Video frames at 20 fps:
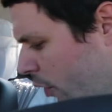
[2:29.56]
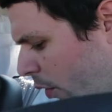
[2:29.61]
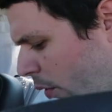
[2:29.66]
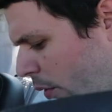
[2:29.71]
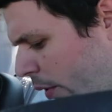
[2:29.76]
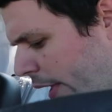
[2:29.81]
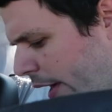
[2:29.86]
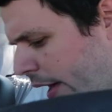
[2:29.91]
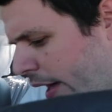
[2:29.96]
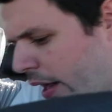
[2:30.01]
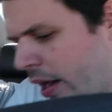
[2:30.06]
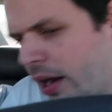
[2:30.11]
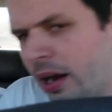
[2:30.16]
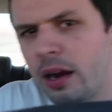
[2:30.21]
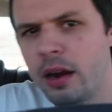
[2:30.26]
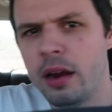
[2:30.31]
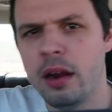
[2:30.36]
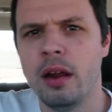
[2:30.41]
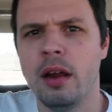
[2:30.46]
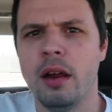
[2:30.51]
okay?
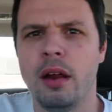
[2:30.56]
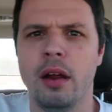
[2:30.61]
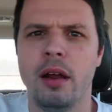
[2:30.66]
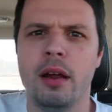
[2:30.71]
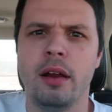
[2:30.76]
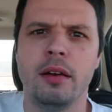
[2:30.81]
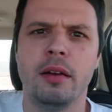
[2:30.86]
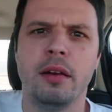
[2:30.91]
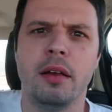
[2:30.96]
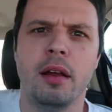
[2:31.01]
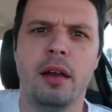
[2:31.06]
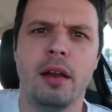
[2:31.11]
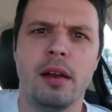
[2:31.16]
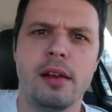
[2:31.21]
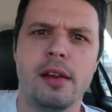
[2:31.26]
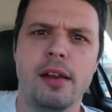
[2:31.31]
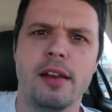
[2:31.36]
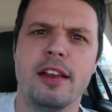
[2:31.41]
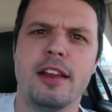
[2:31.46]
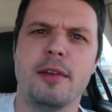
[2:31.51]

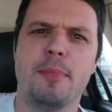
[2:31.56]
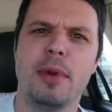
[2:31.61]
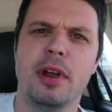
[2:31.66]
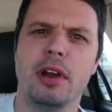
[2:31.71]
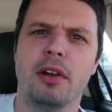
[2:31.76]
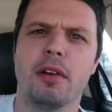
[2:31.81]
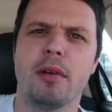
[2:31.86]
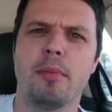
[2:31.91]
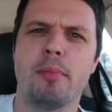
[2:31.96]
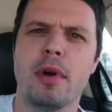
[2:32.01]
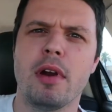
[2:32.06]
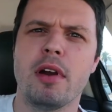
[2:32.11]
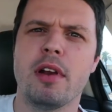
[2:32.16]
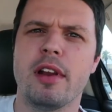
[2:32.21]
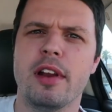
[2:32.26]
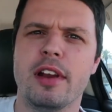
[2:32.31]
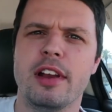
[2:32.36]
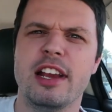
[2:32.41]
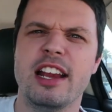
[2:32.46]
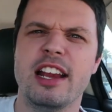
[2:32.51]
He spilled a bunch of